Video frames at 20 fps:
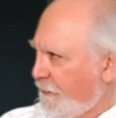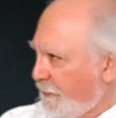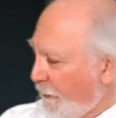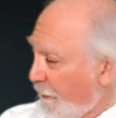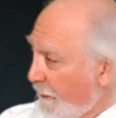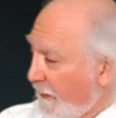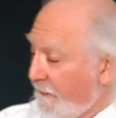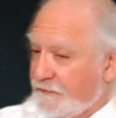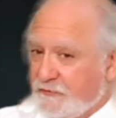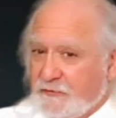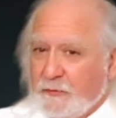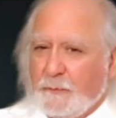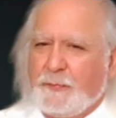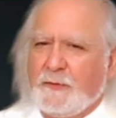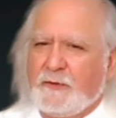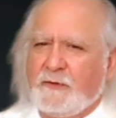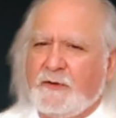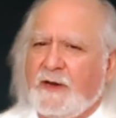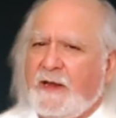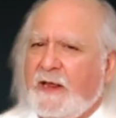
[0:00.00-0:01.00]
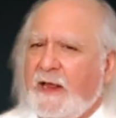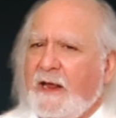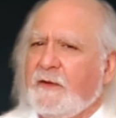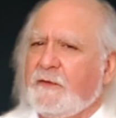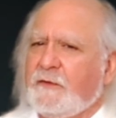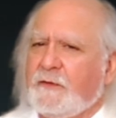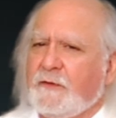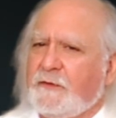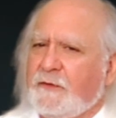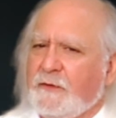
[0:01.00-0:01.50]
but we have Jupiter in
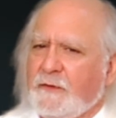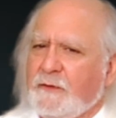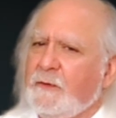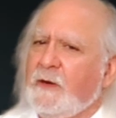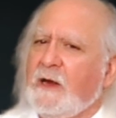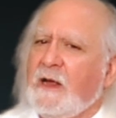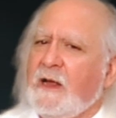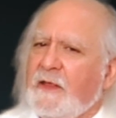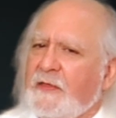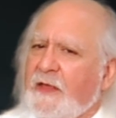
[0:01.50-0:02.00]
Cancer too.